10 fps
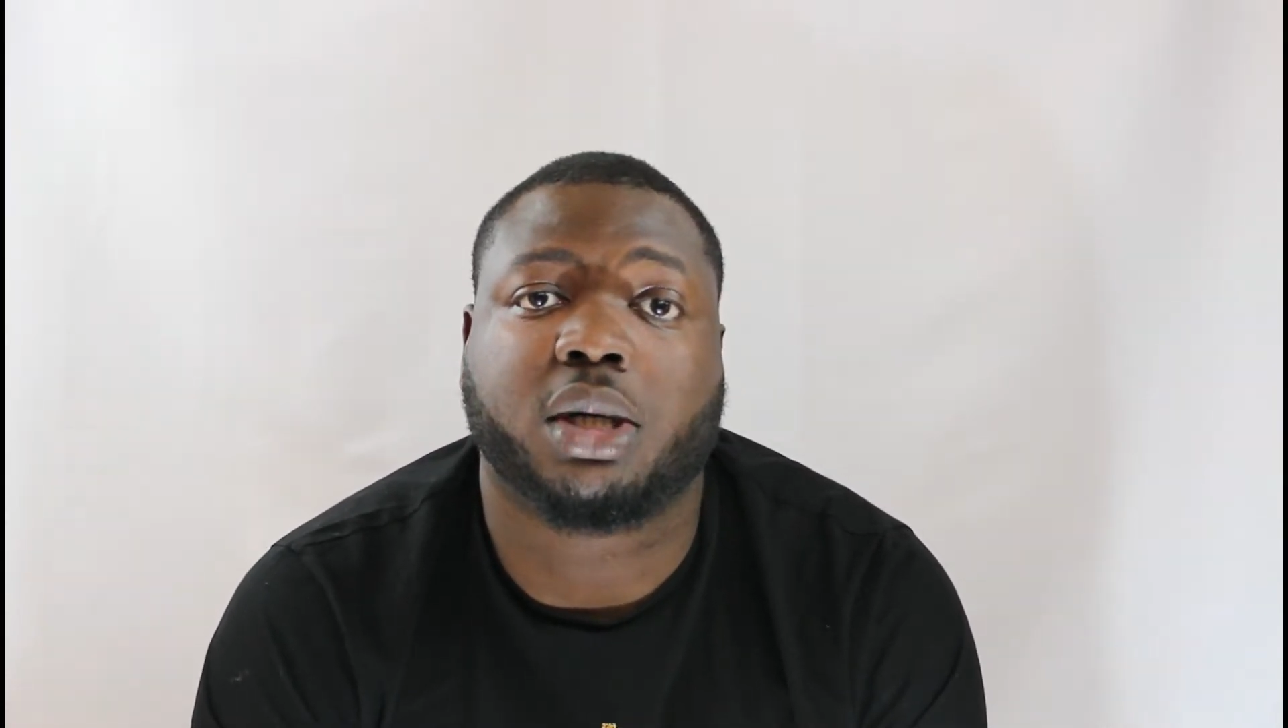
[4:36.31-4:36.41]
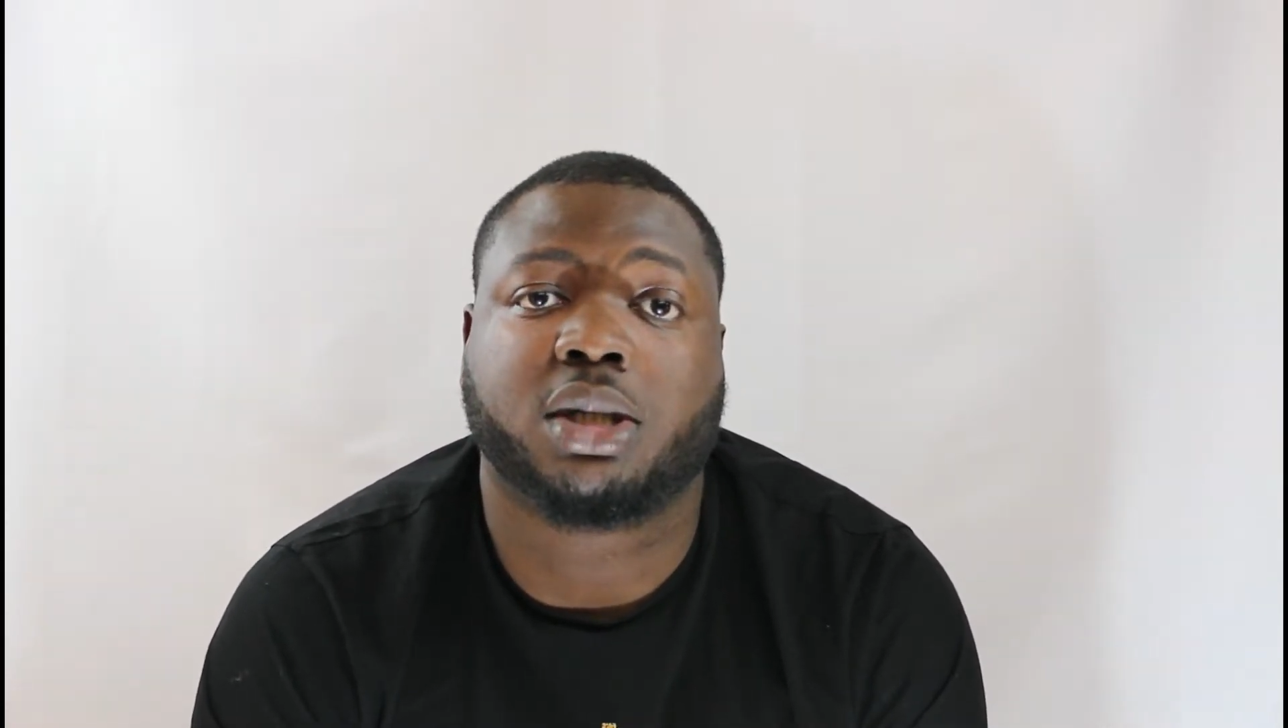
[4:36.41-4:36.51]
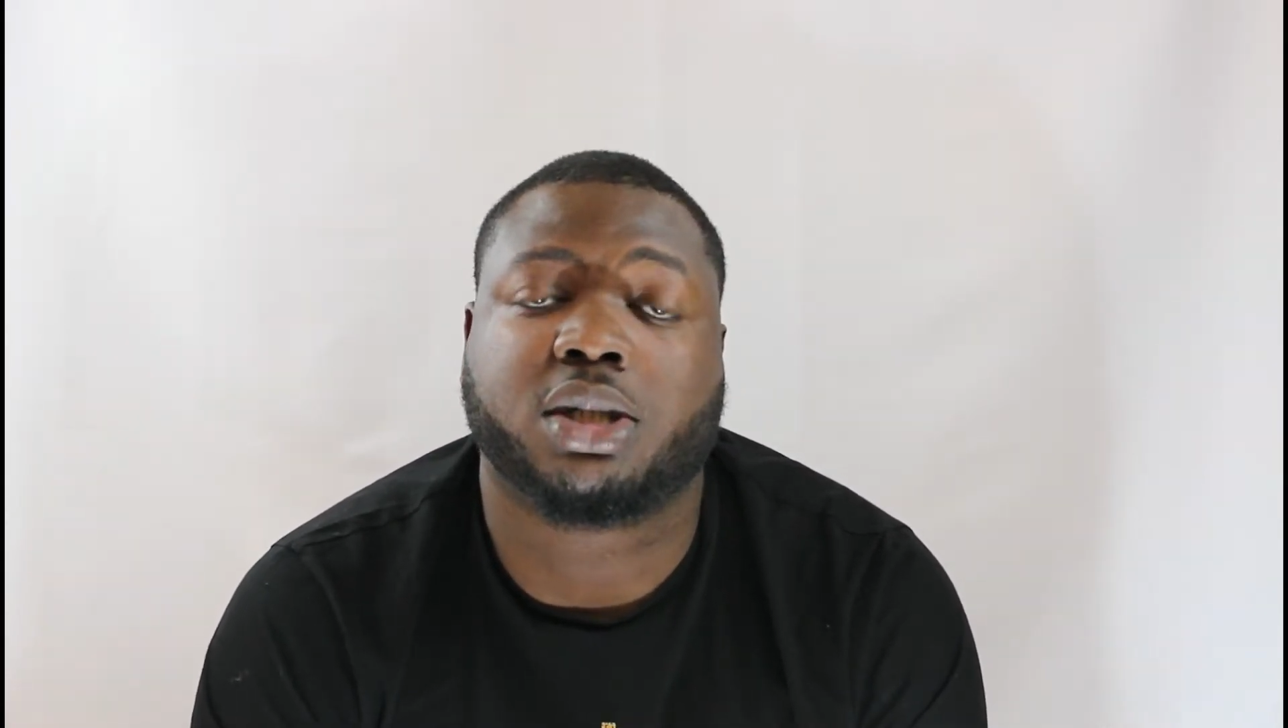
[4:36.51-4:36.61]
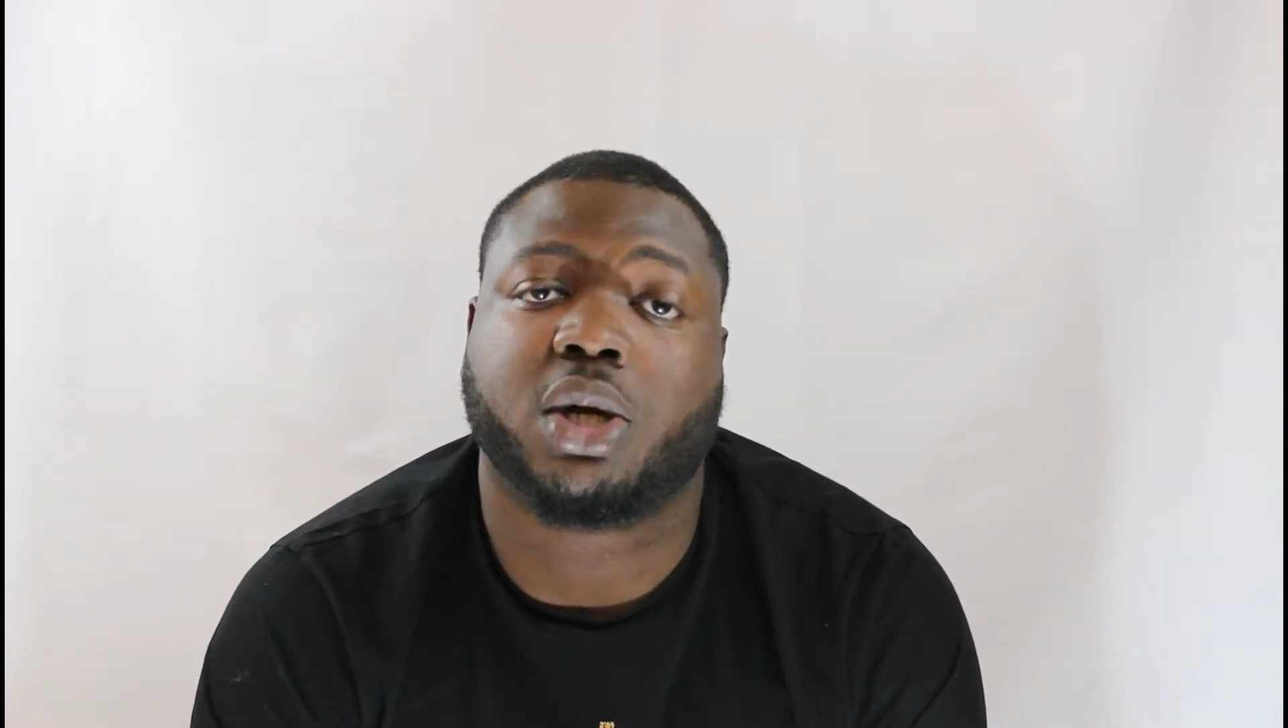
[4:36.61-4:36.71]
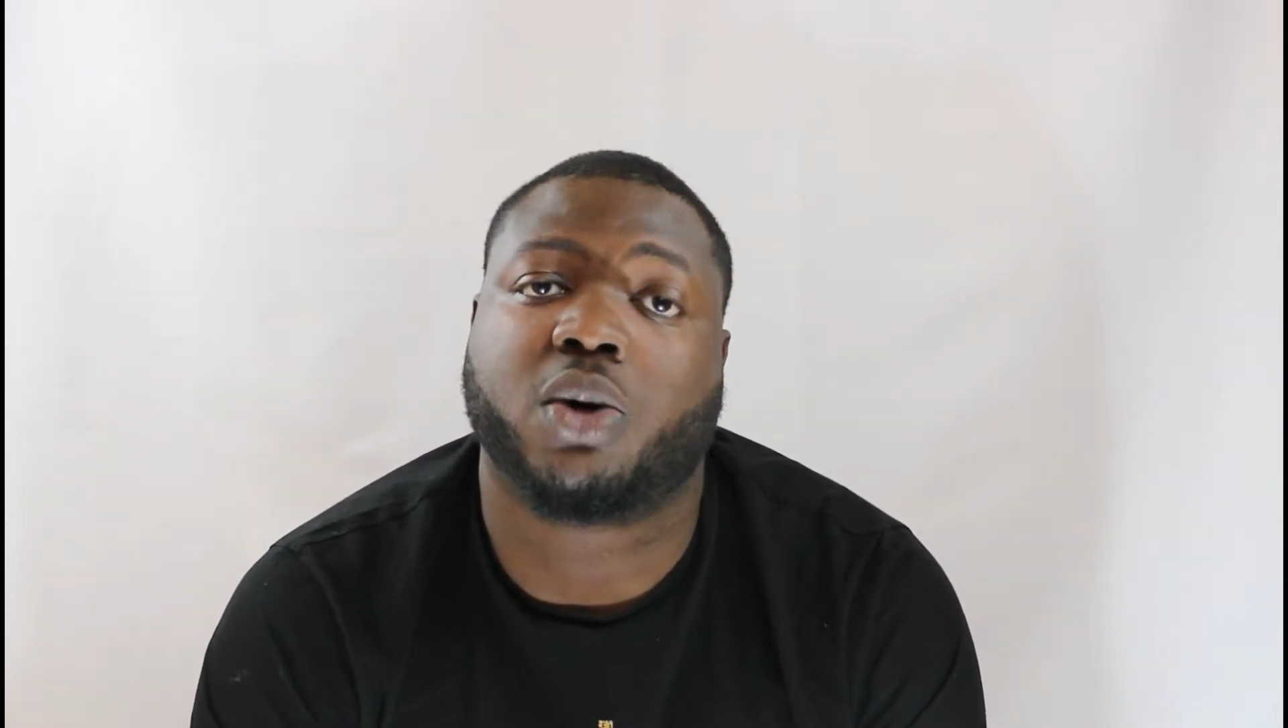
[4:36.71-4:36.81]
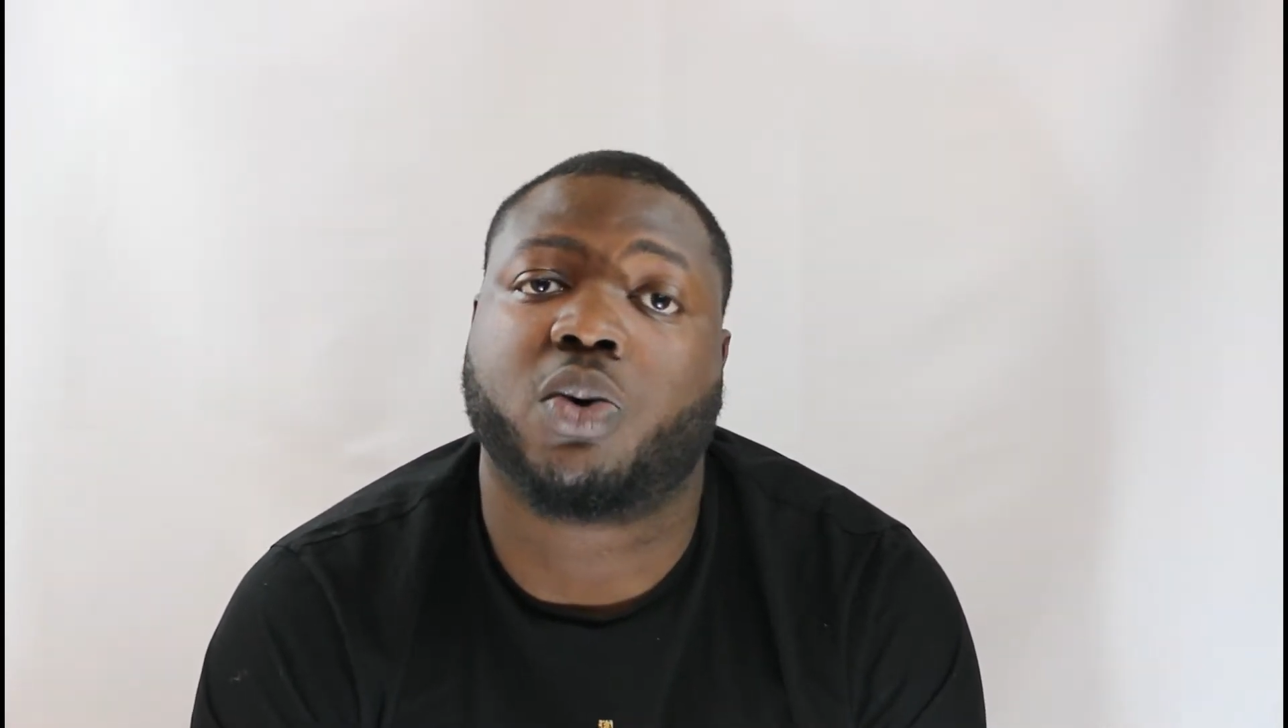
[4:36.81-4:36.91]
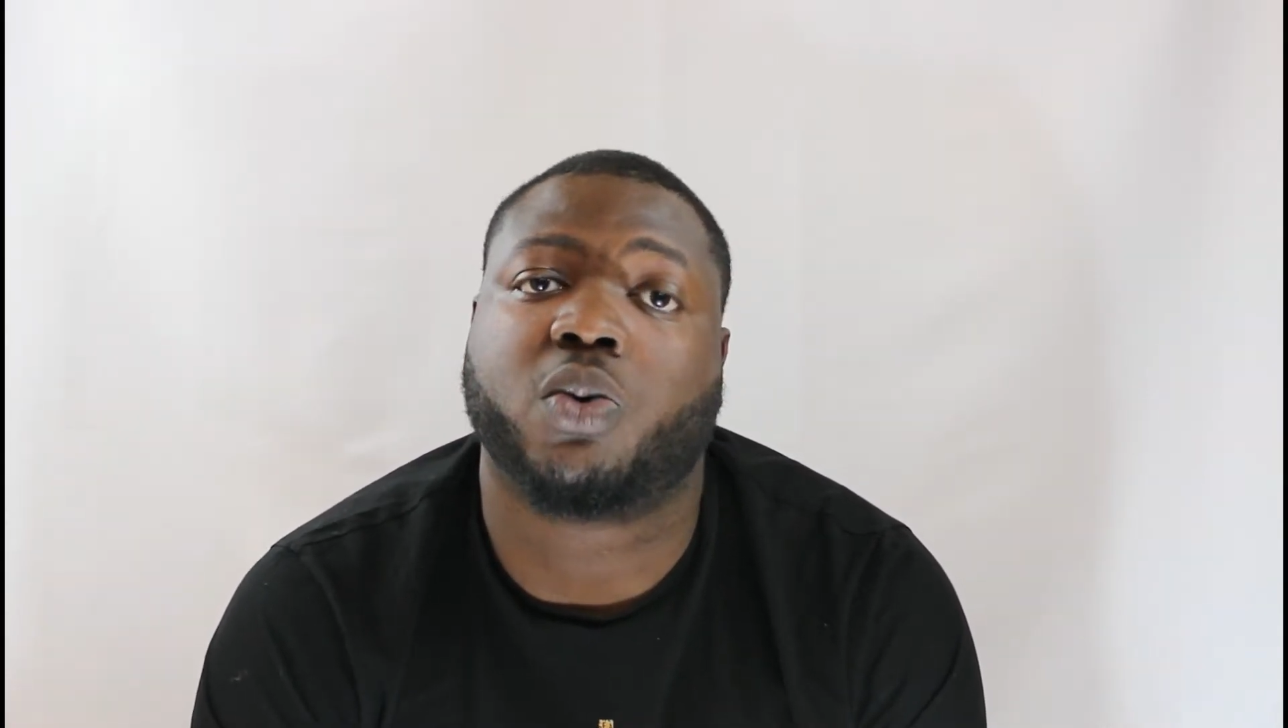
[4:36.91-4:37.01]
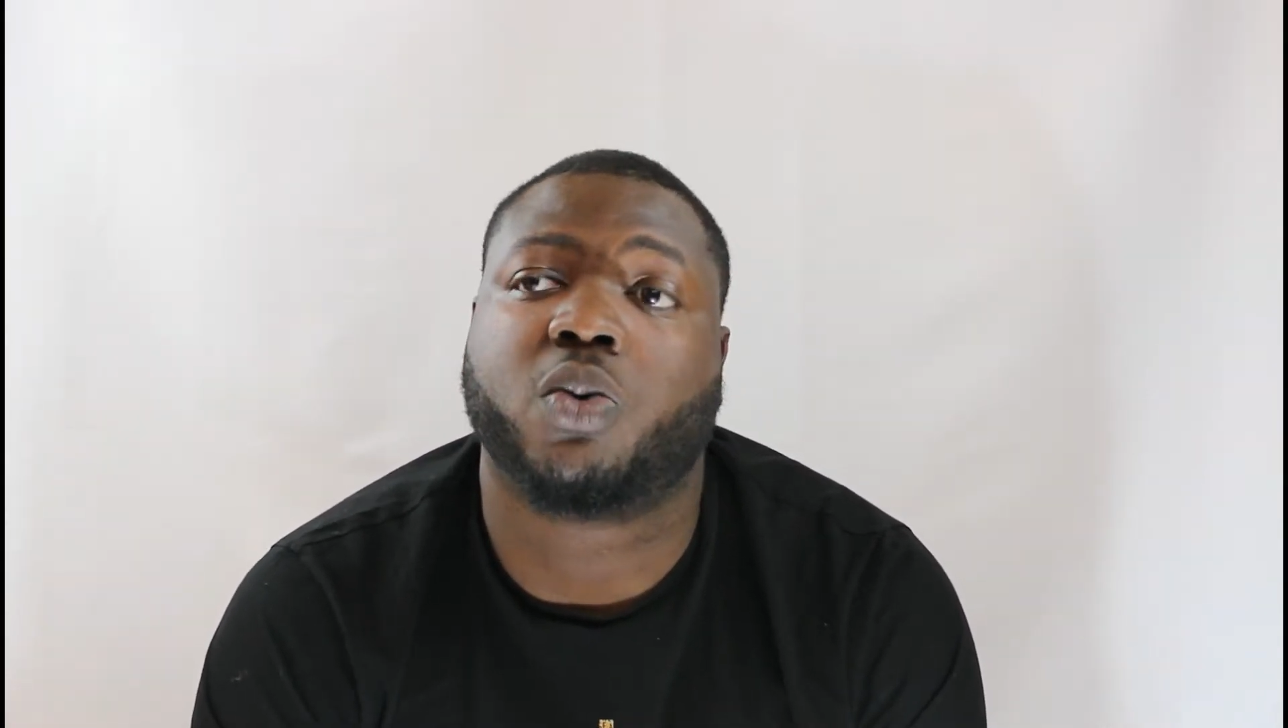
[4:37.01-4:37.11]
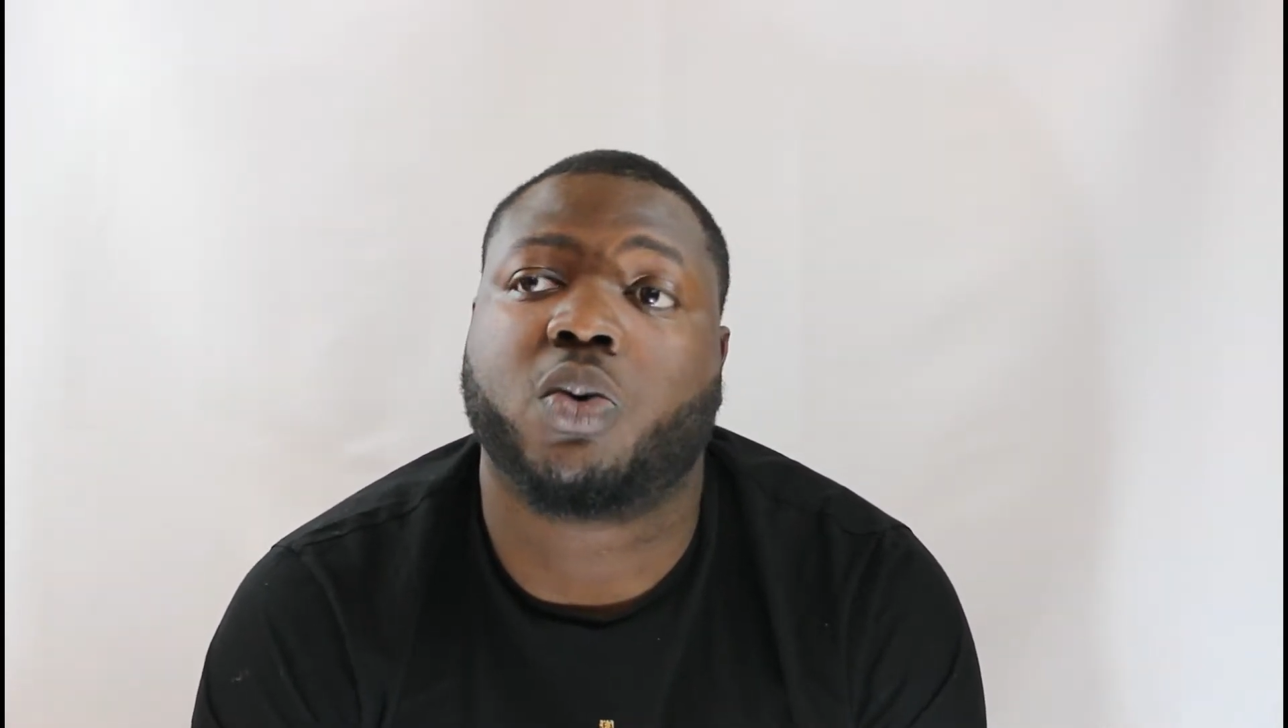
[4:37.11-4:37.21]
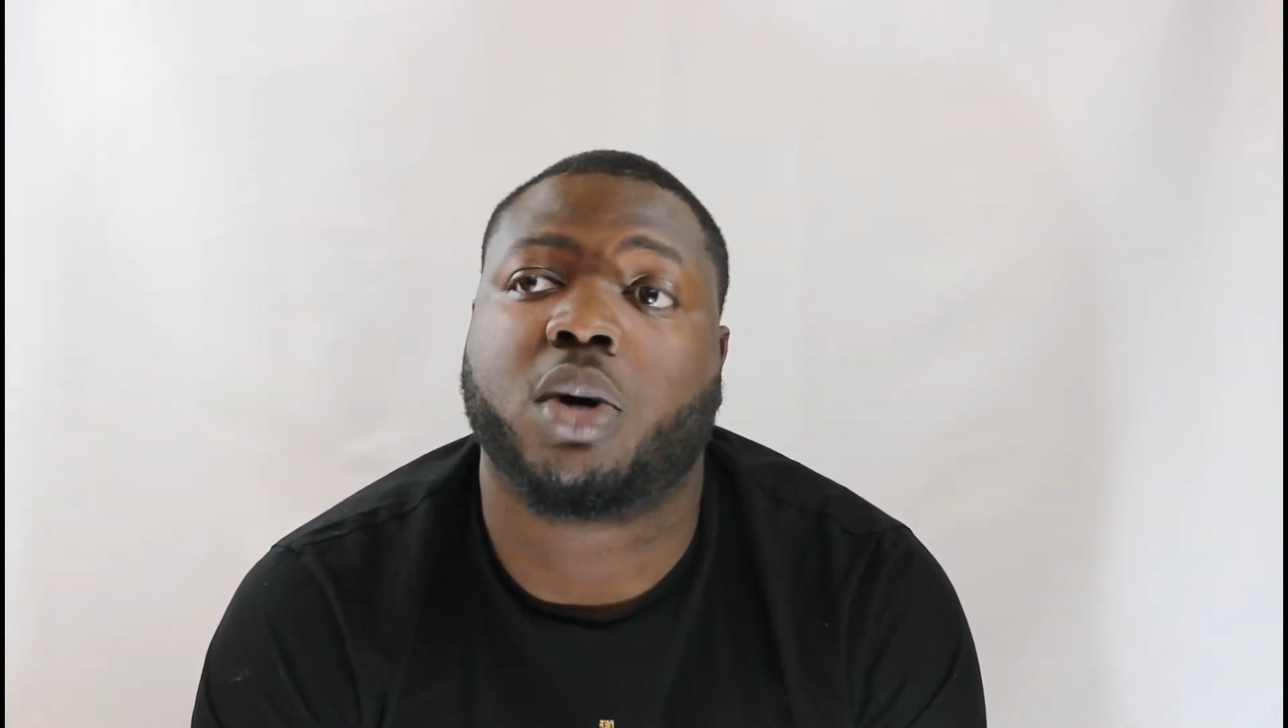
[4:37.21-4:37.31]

So